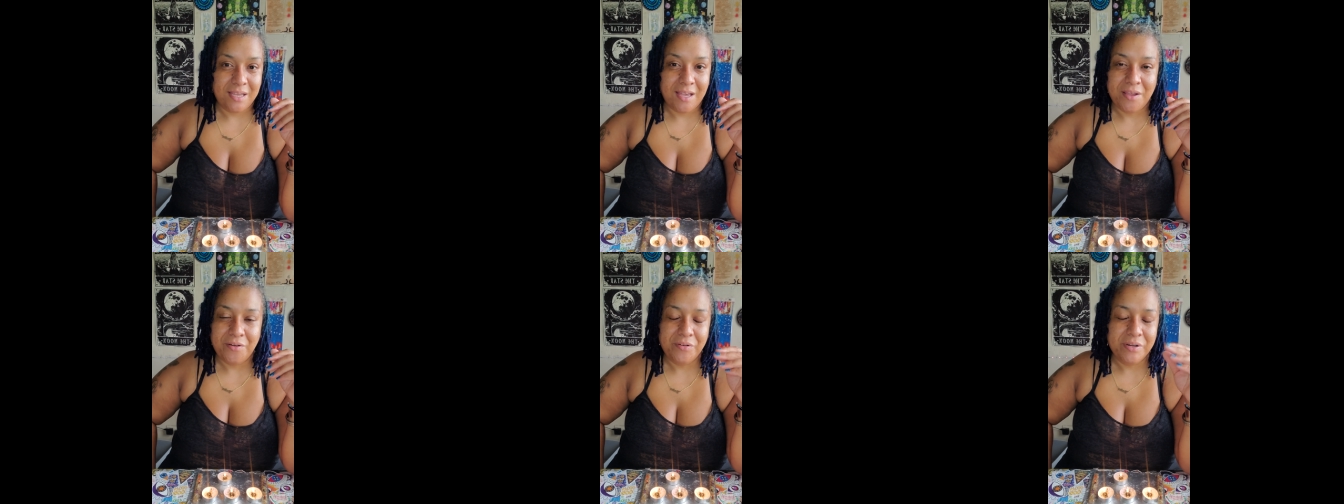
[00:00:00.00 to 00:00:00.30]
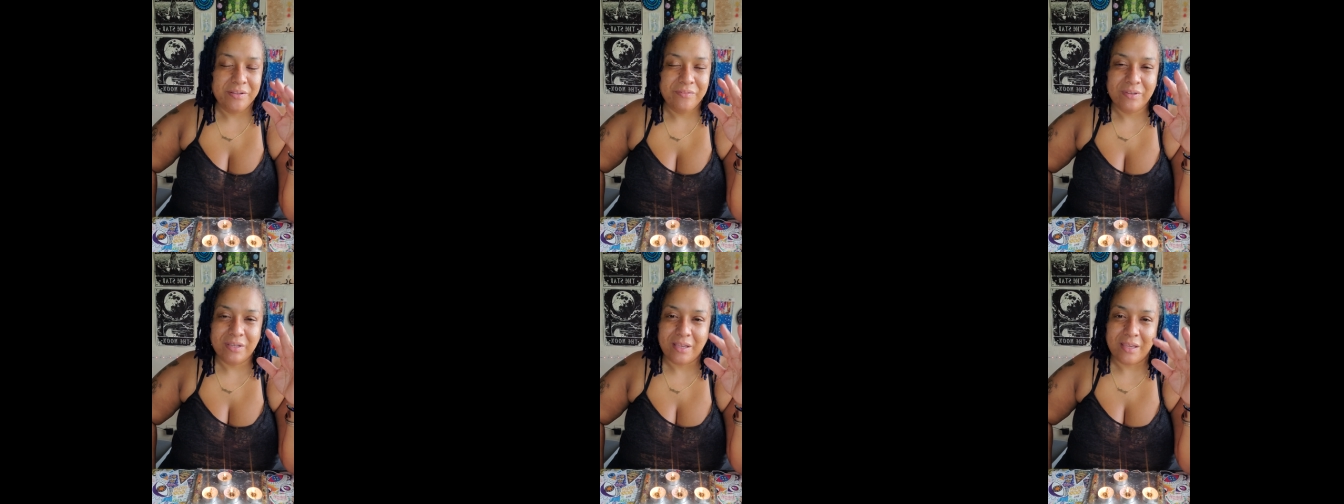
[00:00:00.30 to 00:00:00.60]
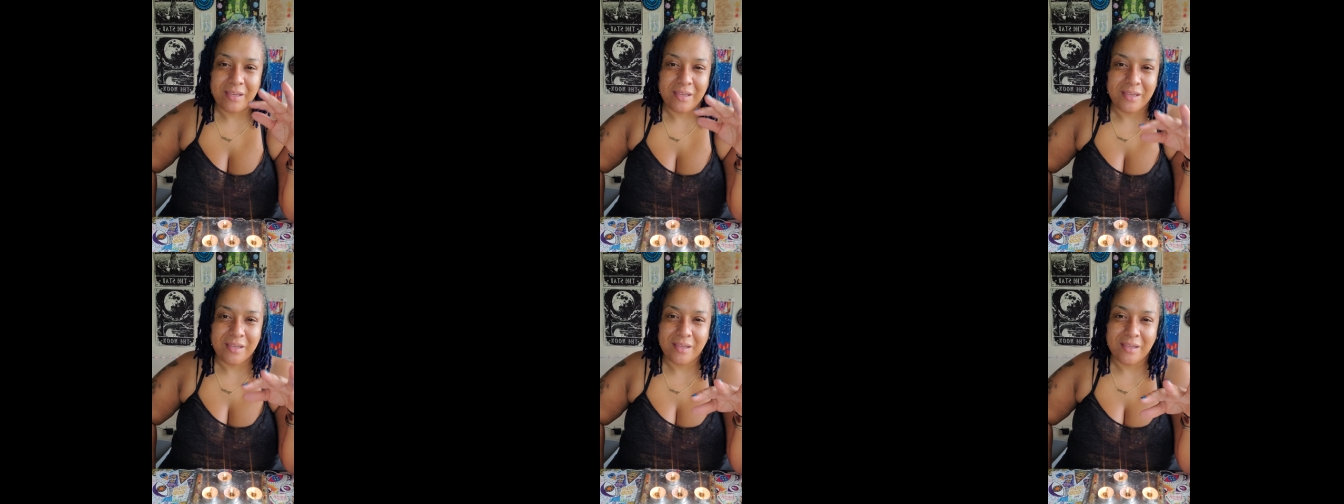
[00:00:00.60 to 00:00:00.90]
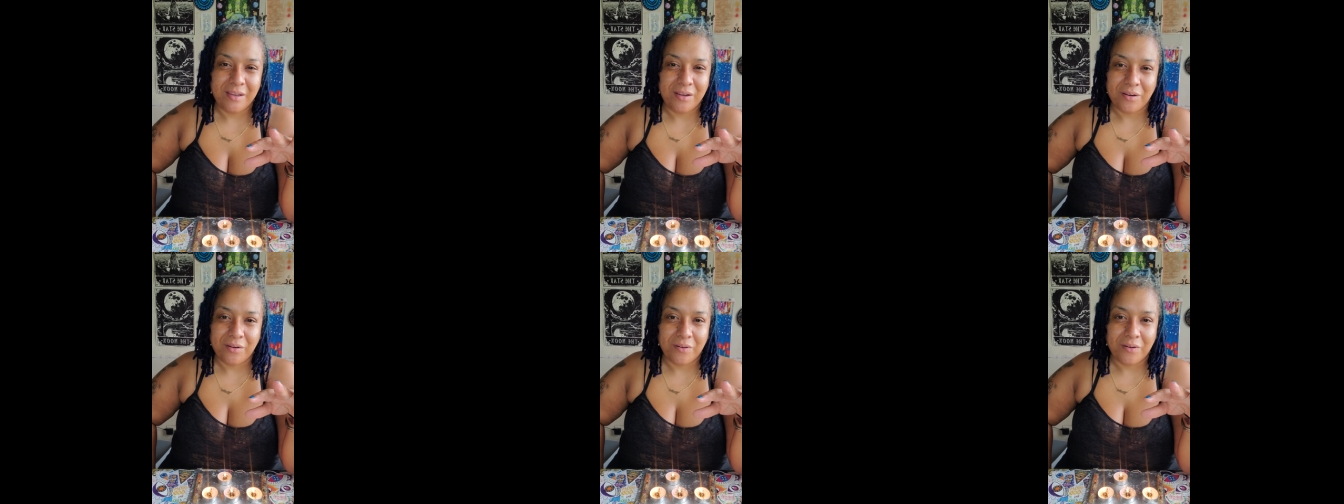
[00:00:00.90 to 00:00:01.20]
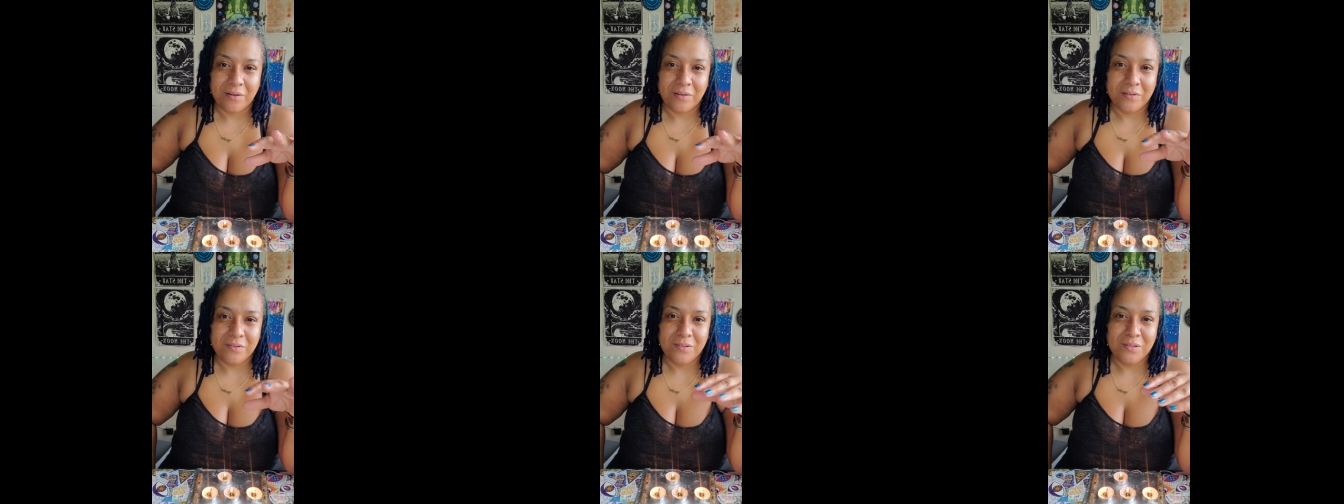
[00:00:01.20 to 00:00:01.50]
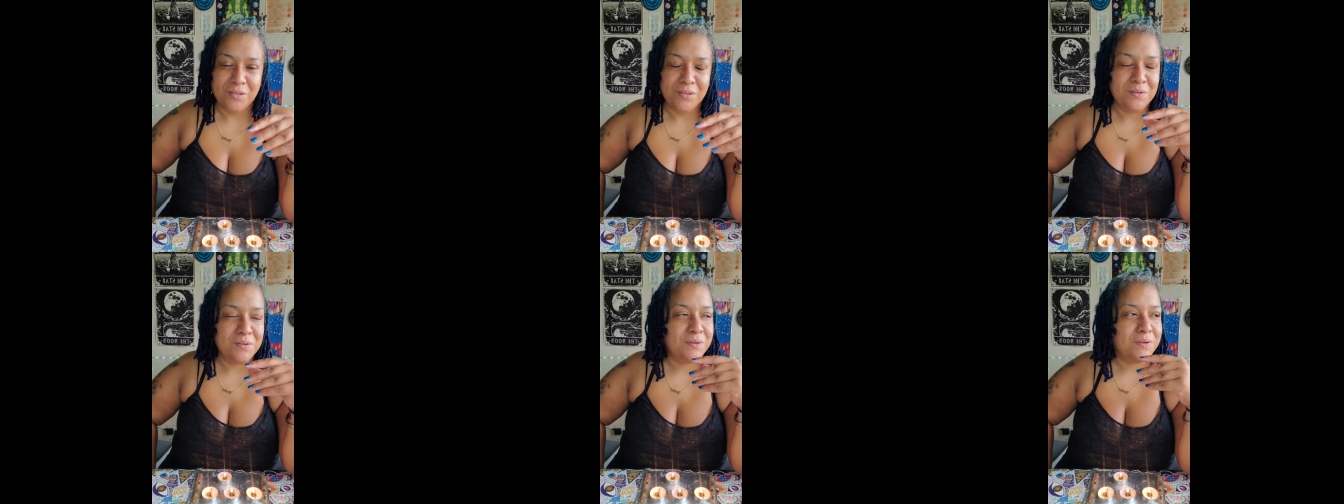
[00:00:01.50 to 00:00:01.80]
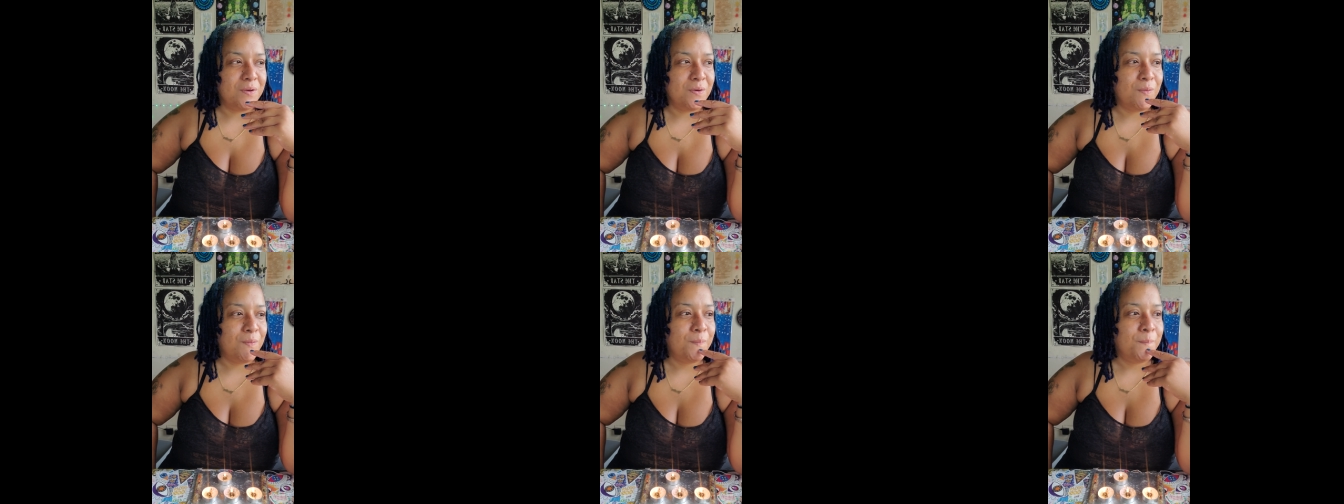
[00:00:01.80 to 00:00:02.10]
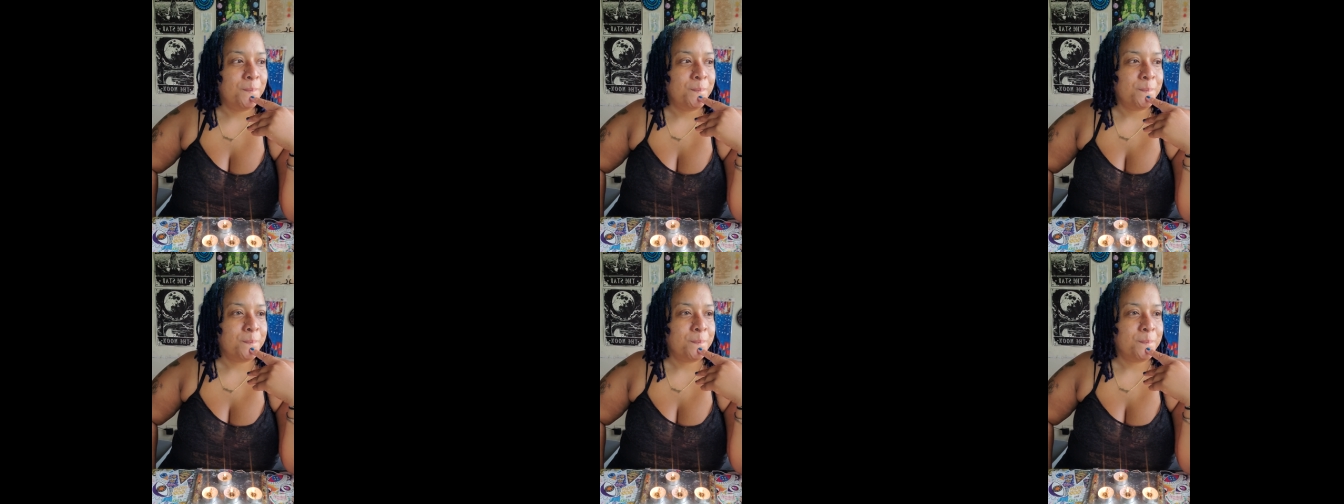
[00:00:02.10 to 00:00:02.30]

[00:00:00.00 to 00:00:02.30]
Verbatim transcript: I don't even care, you know.